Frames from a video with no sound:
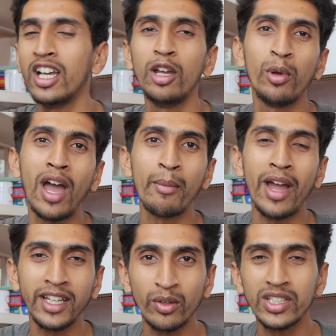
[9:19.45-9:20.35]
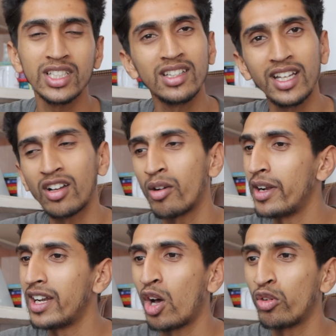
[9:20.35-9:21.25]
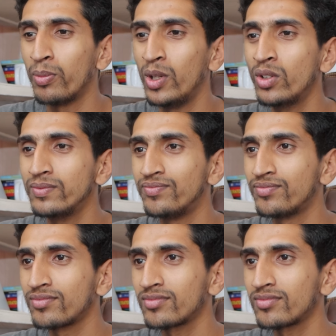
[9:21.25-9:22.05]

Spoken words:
If you have any question, then comment down below.